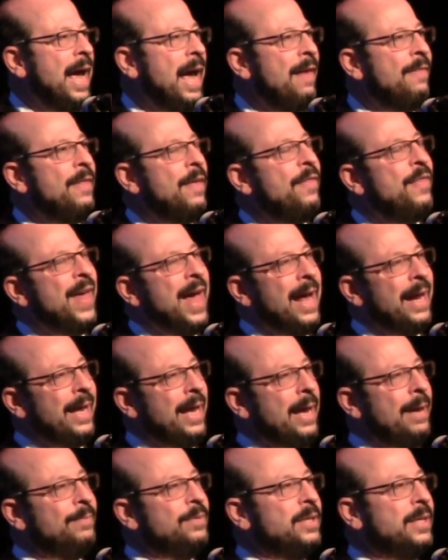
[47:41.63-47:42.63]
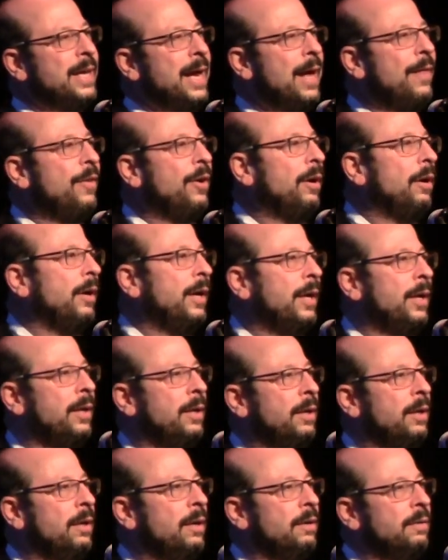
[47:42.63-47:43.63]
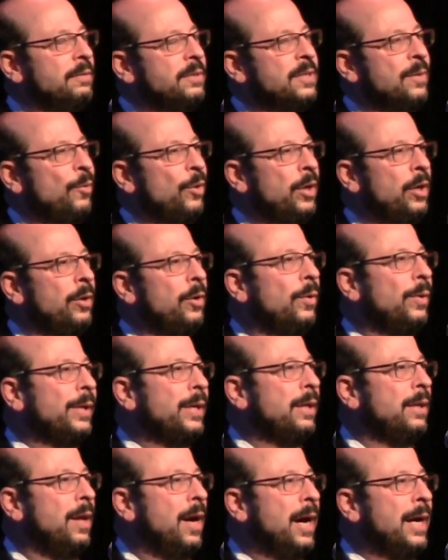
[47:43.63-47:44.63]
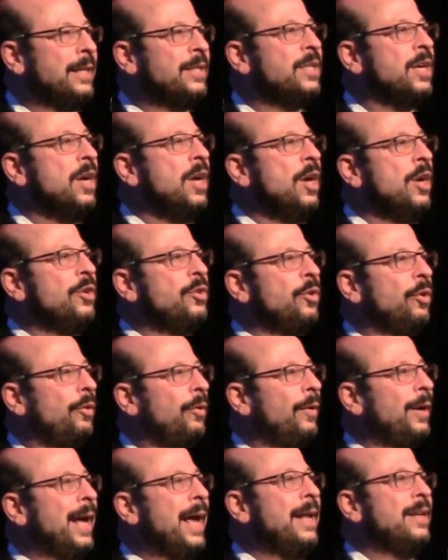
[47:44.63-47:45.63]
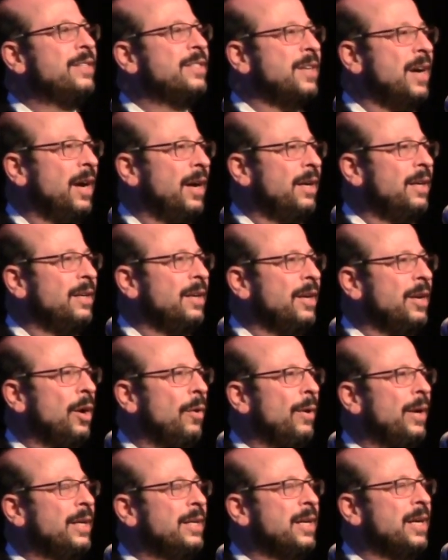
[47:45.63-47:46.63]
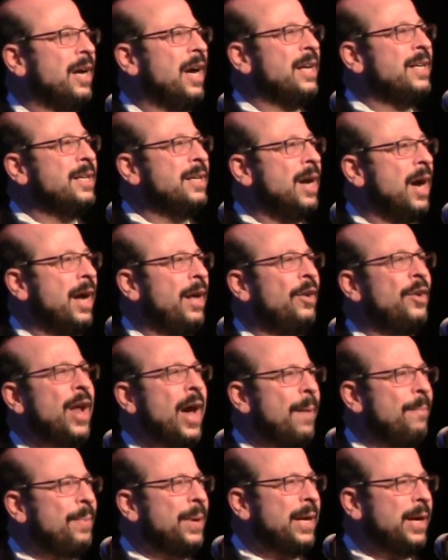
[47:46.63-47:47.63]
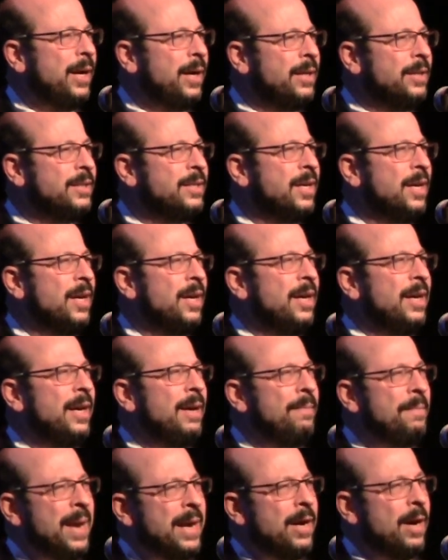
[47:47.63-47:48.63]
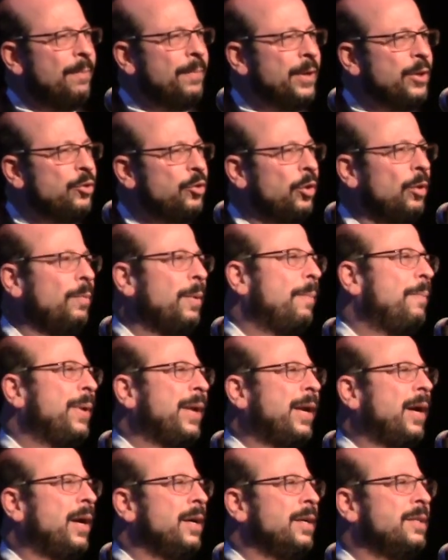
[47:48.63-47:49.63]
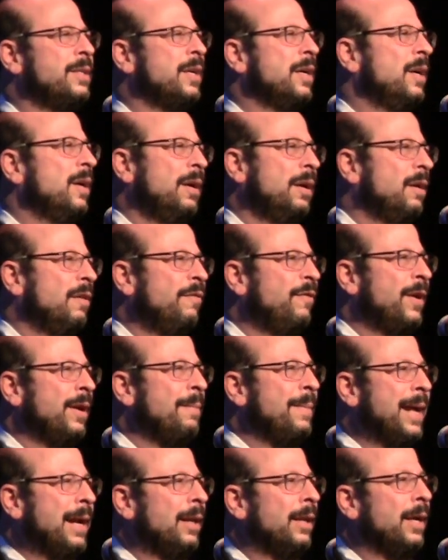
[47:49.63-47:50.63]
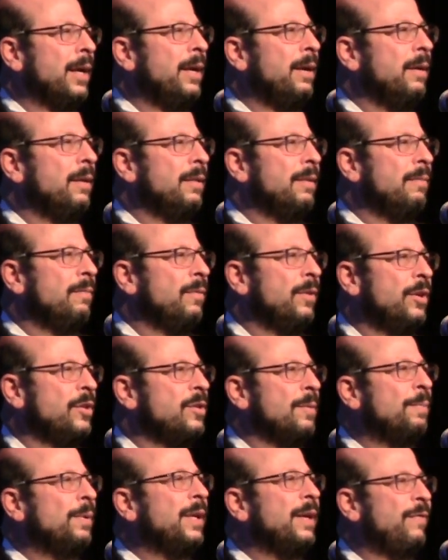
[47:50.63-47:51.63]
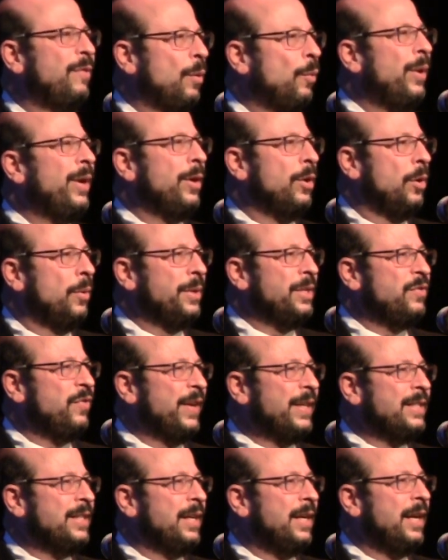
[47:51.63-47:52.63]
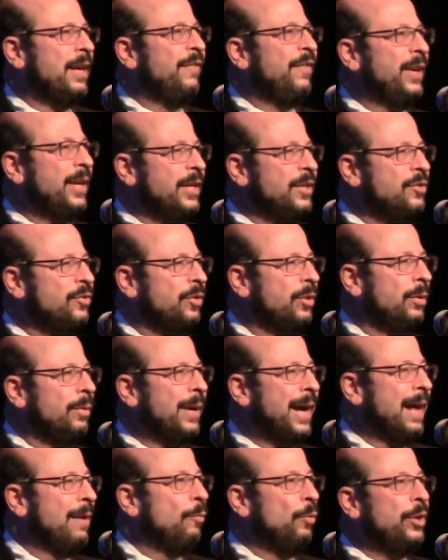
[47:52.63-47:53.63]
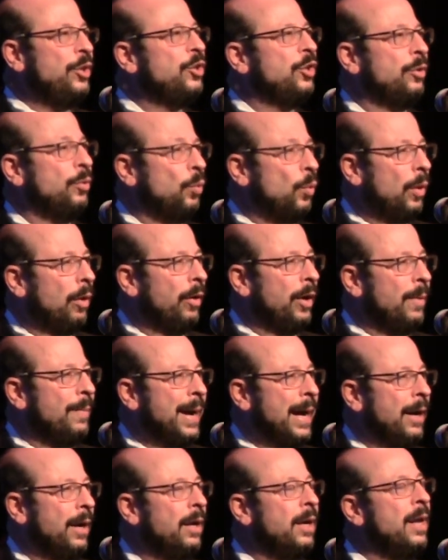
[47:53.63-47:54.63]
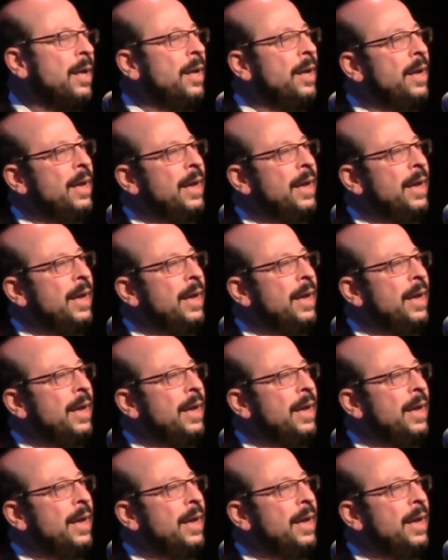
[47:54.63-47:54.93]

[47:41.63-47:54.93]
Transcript: And that that came together in a somewhat unholy alliance to create you know, a, de a denial, not because it may not be true, but because fundamentally there's a belief that we can always fix it if it is true and we shouldn't worry about it.